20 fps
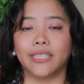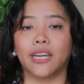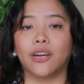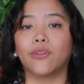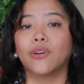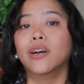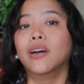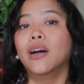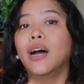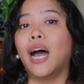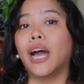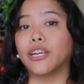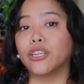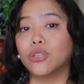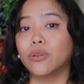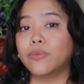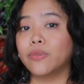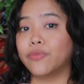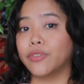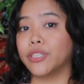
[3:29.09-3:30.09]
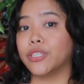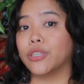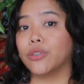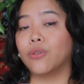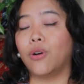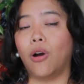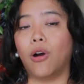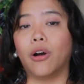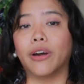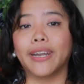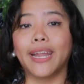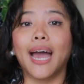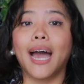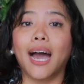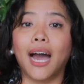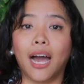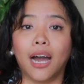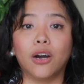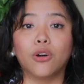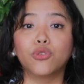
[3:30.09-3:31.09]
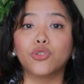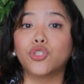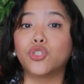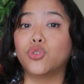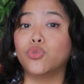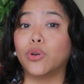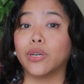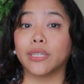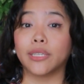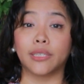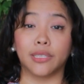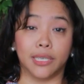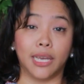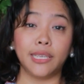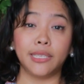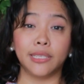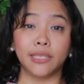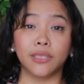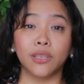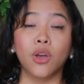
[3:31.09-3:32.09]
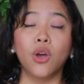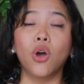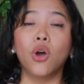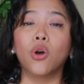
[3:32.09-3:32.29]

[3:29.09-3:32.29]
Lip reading: Now, I do have a video on how to assess